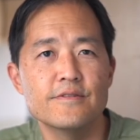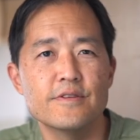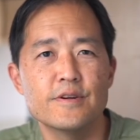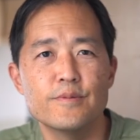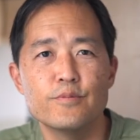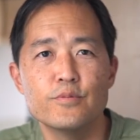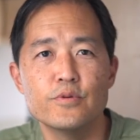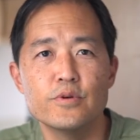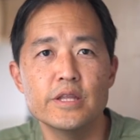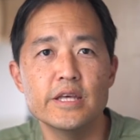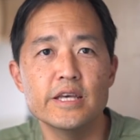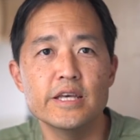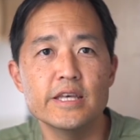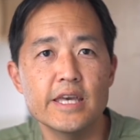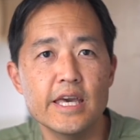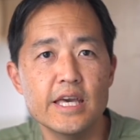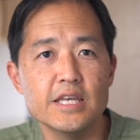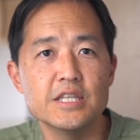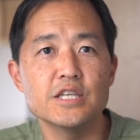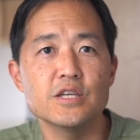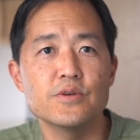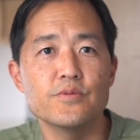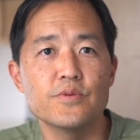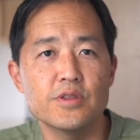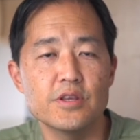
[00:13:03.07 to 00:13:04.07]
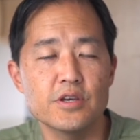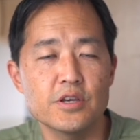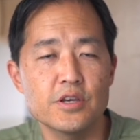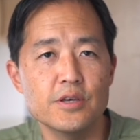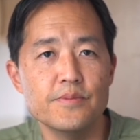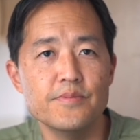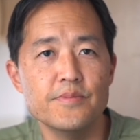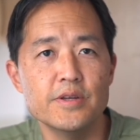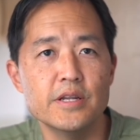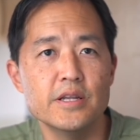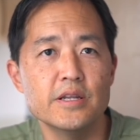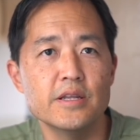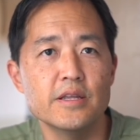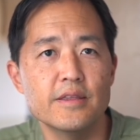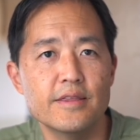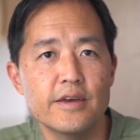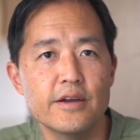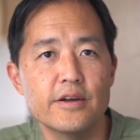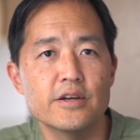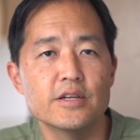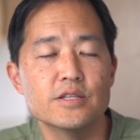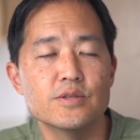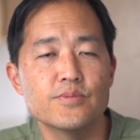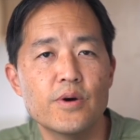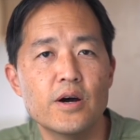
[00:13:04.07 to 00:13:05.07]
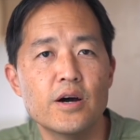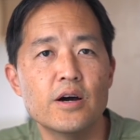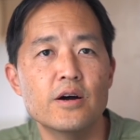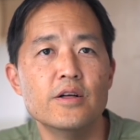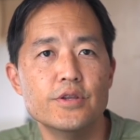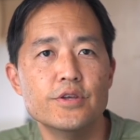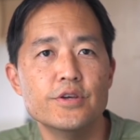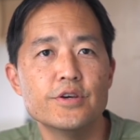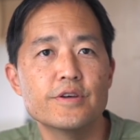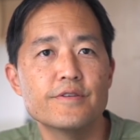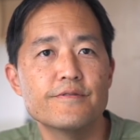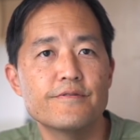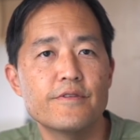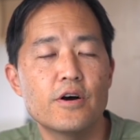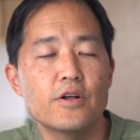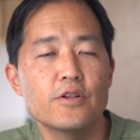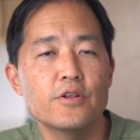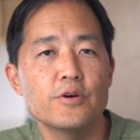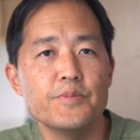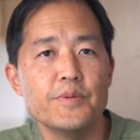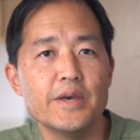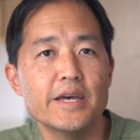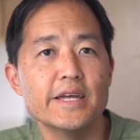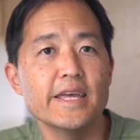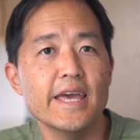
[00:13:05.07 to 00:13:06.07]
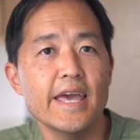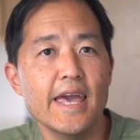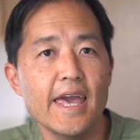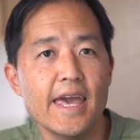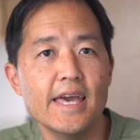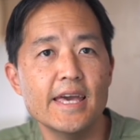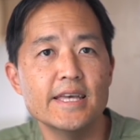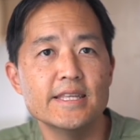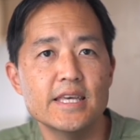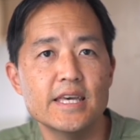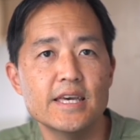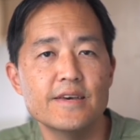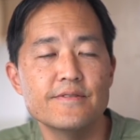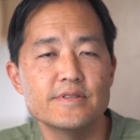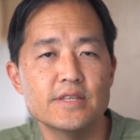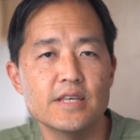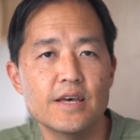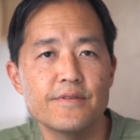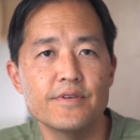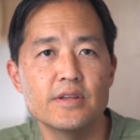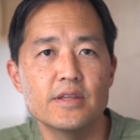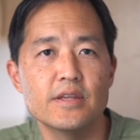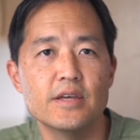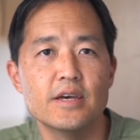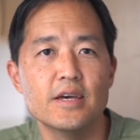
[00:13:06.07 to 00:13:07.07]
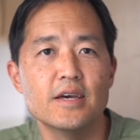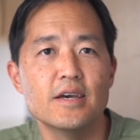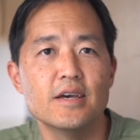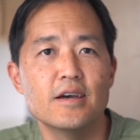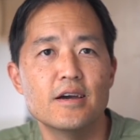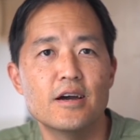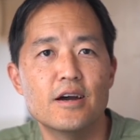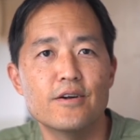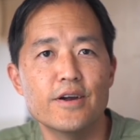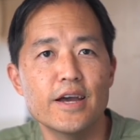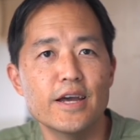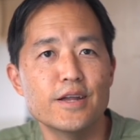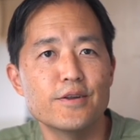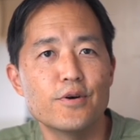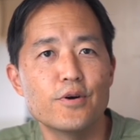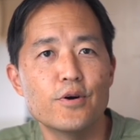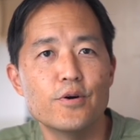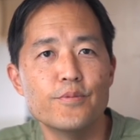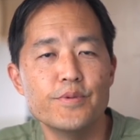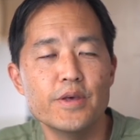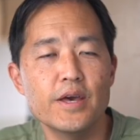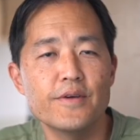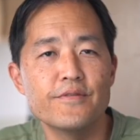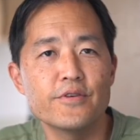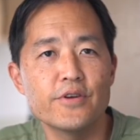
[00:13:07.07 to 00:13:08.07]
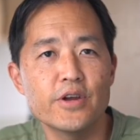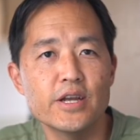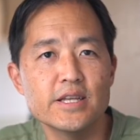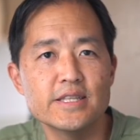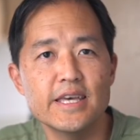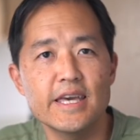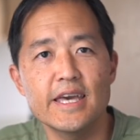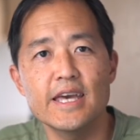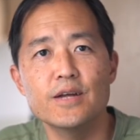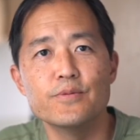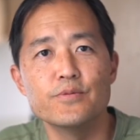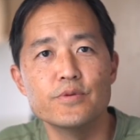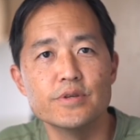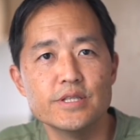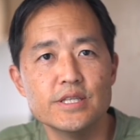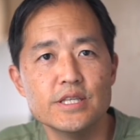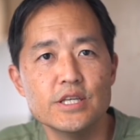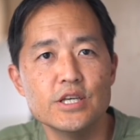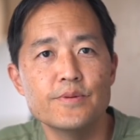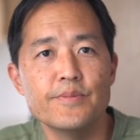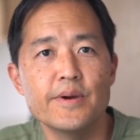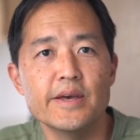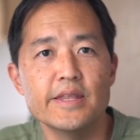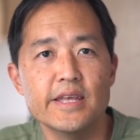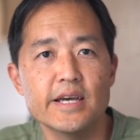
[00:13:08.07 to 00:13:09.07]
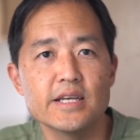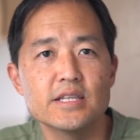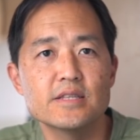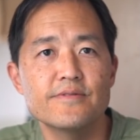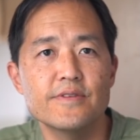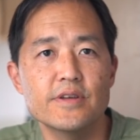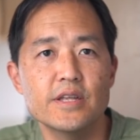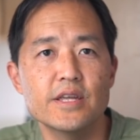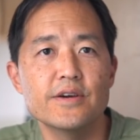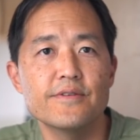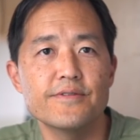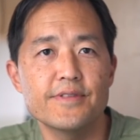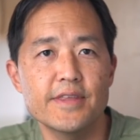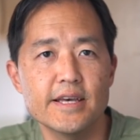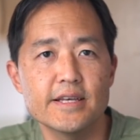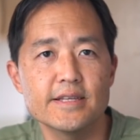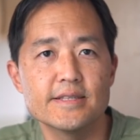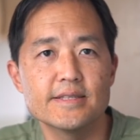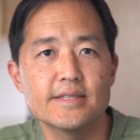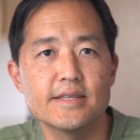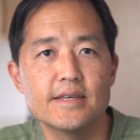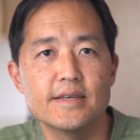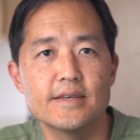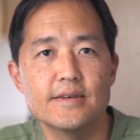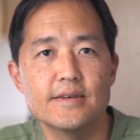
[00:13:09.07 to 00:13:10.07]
and I'm really engaging with the community there as well. You can follow me at HeyDave7. All right, hope you have a great day, and we'll see you in my next video. Thanks.